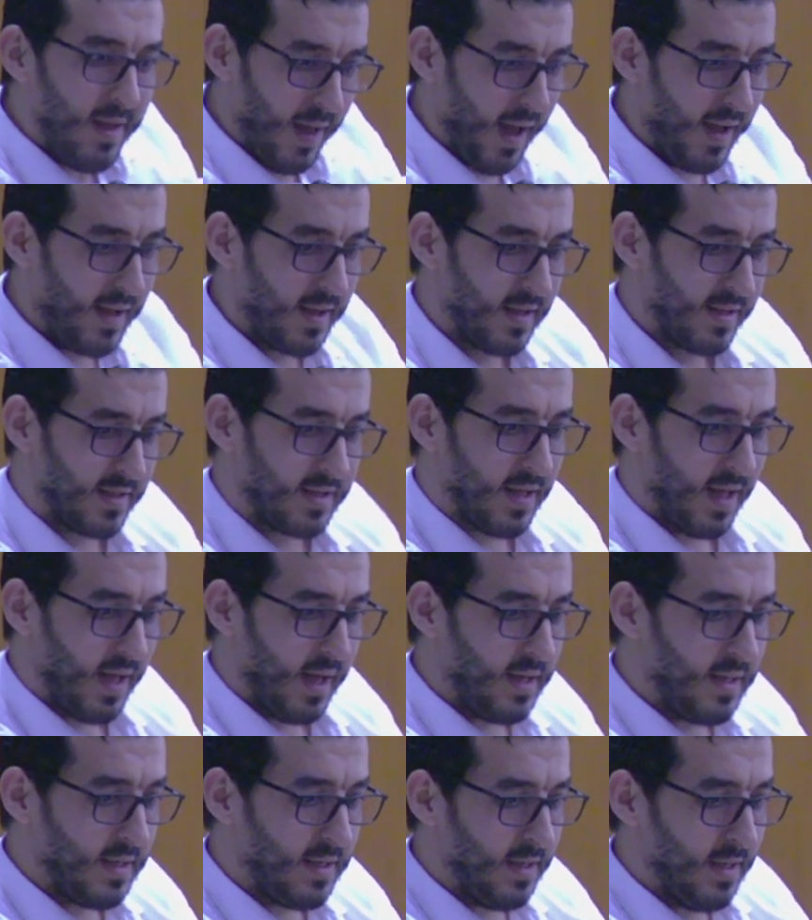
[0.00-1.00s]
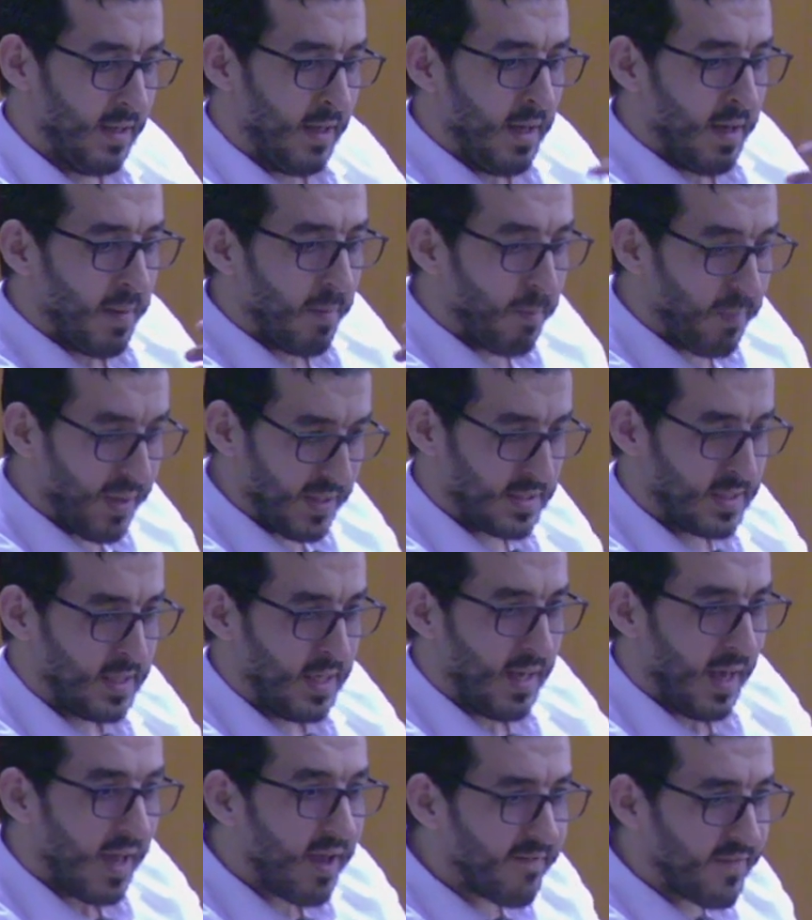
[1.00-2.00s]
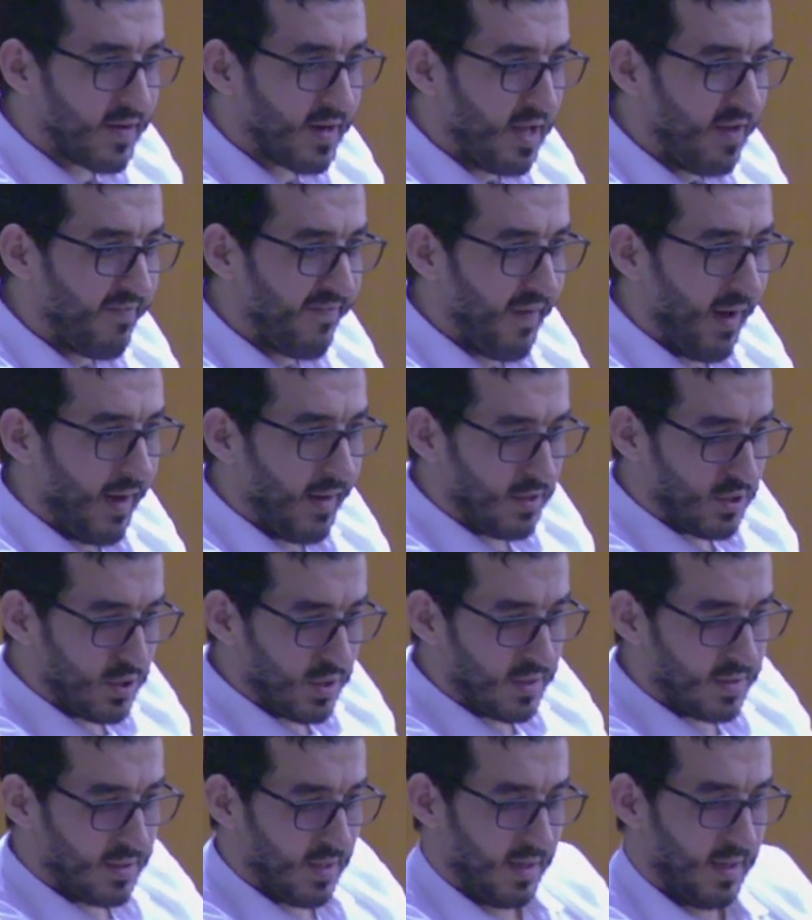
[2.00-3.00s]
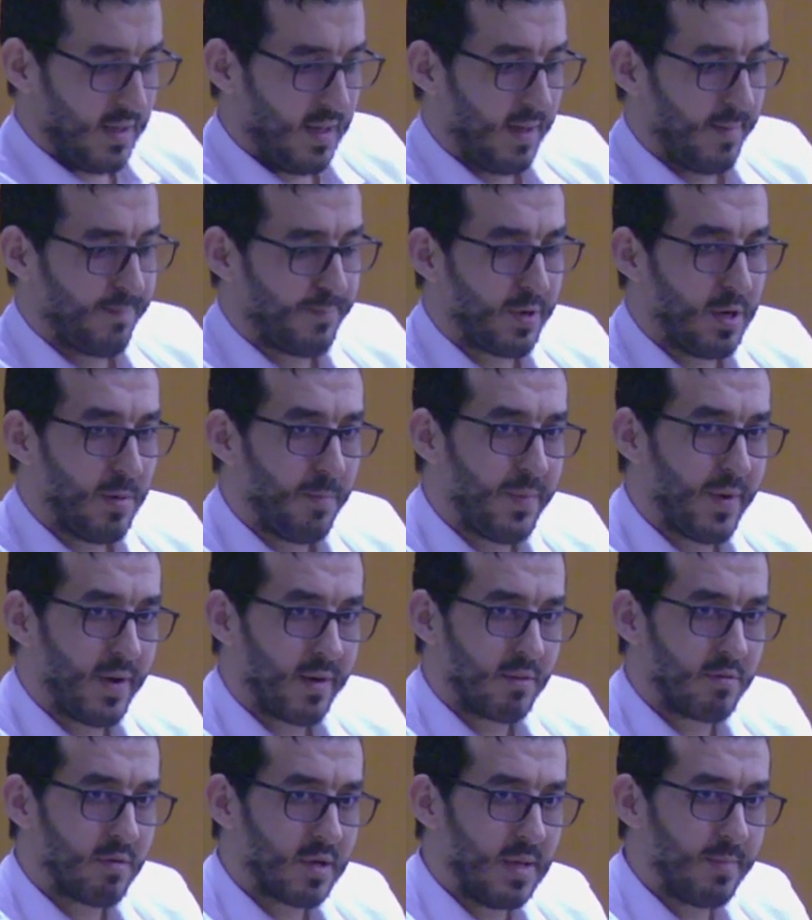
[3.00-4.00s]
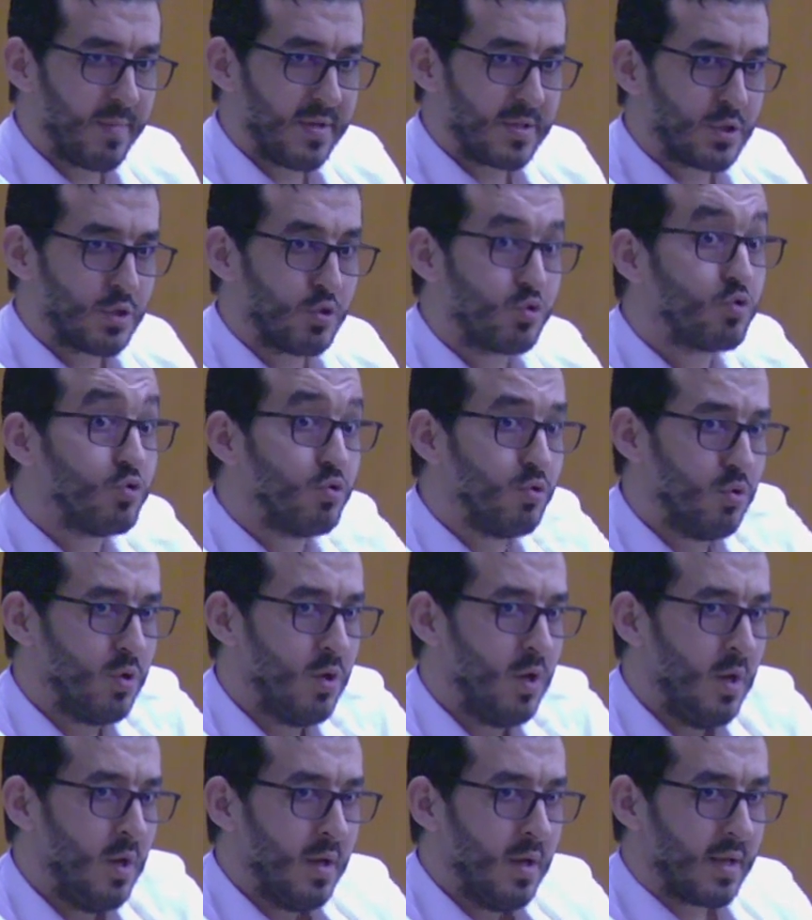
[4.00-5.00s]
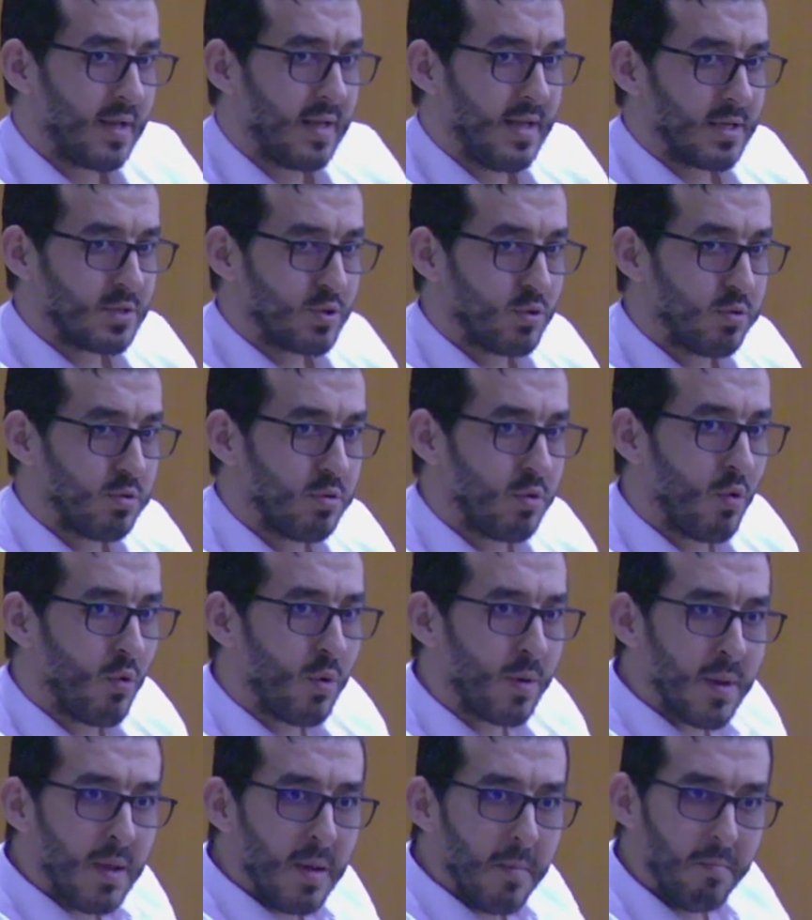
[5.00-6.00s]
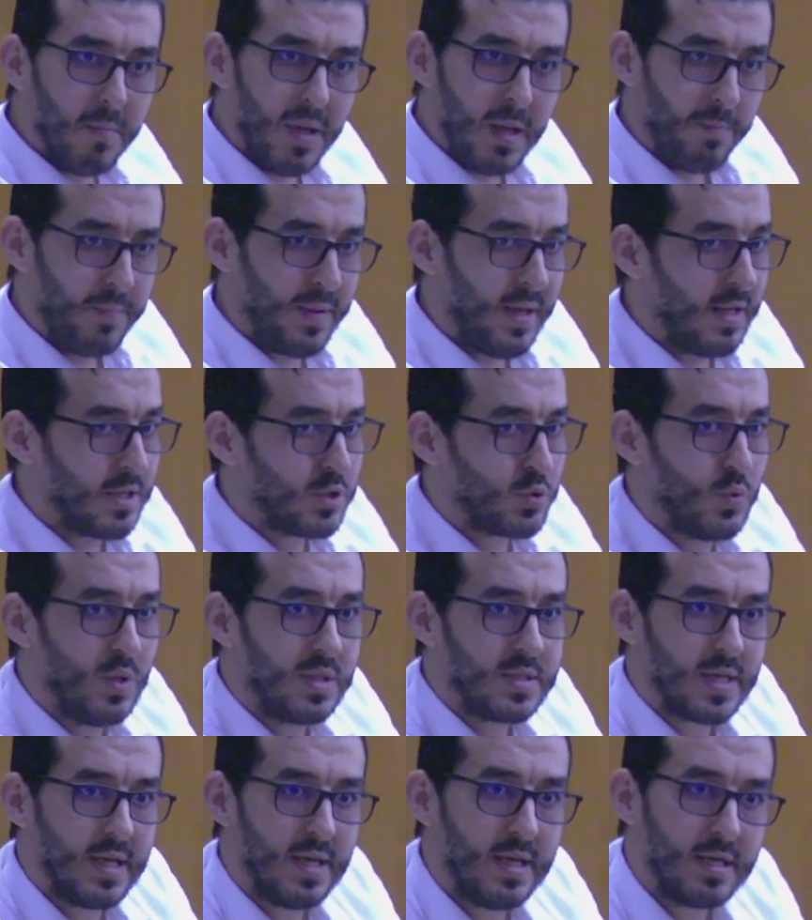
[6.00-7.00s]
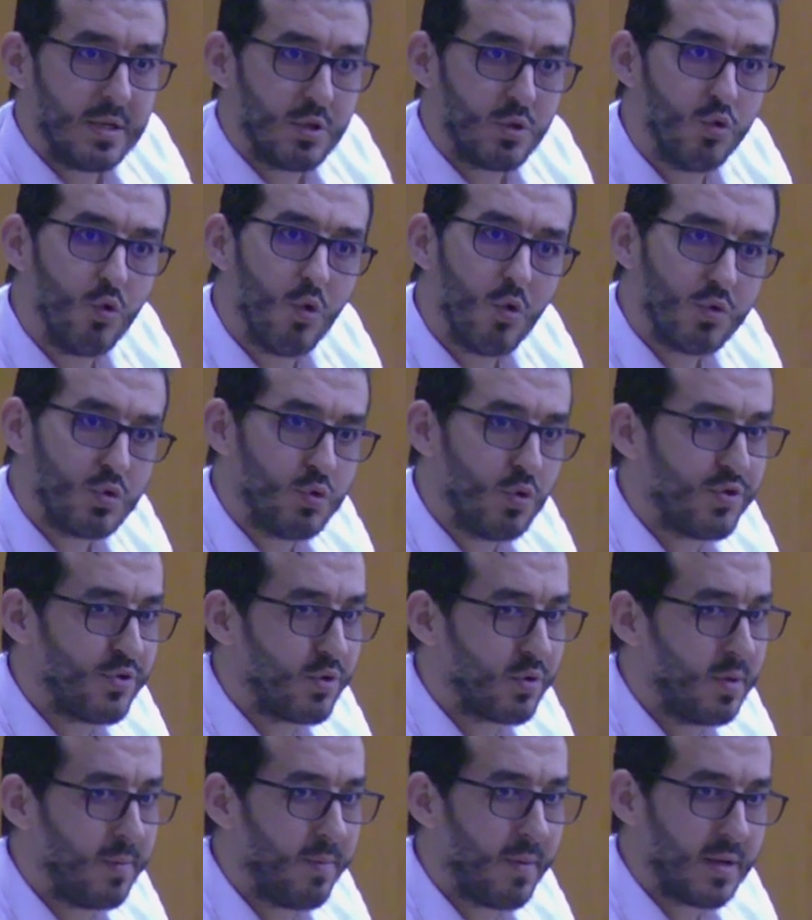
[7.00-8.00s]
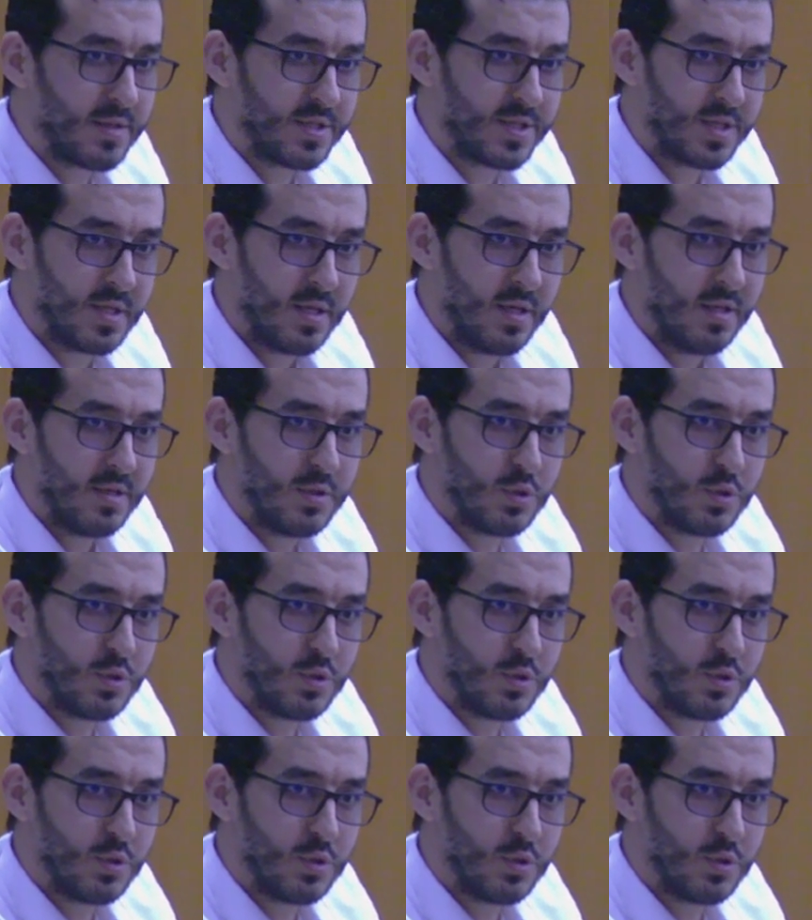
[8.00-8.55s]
I got the idea, but even if I prepare documents to get loan, maybe it will take 2 or 3 months.